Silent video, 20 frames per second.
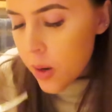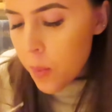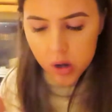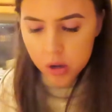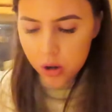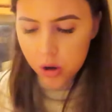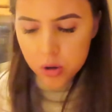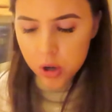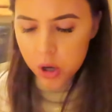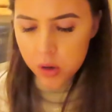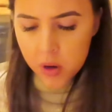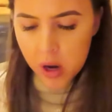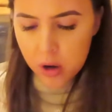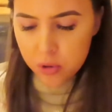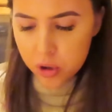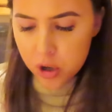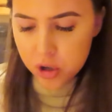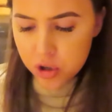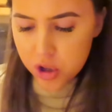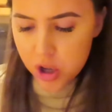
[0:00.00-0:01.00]
I can't get over
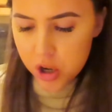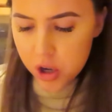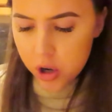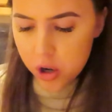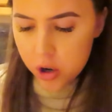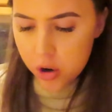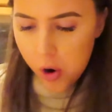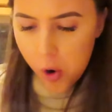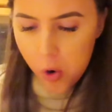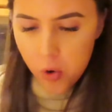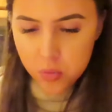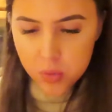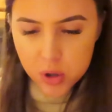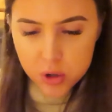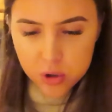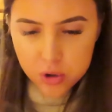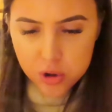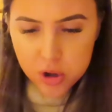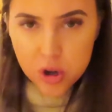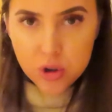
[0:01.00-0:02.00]
how nice they are. Oh my
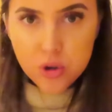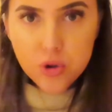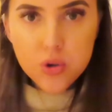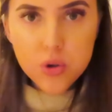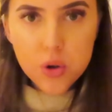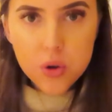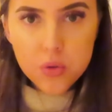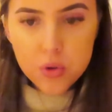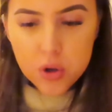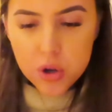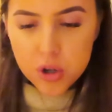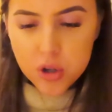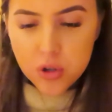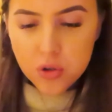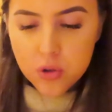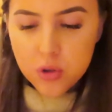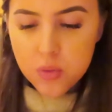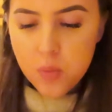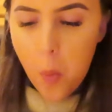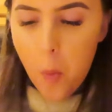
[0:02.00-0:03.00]
God, they're so
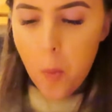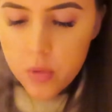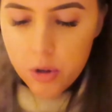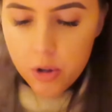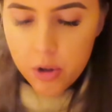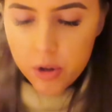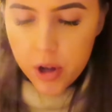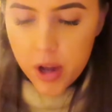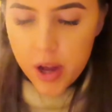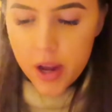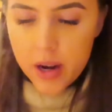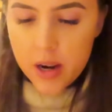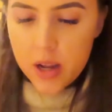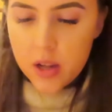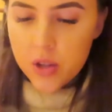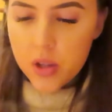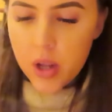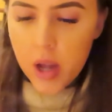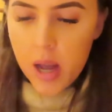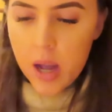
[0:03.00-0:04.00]
nice. Okay,
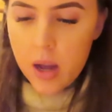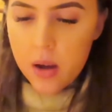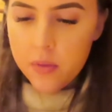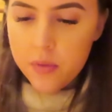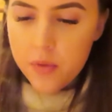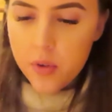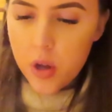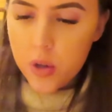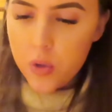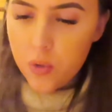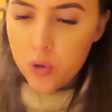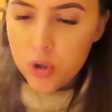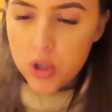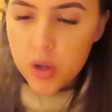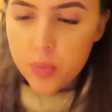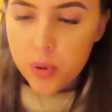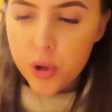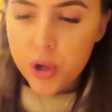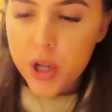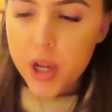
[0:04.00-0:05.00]
let's have a
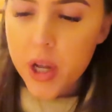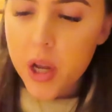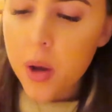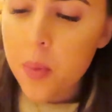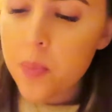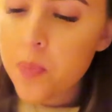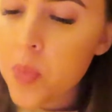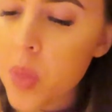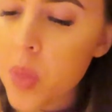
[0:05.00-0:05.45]
Yorkshire pudding.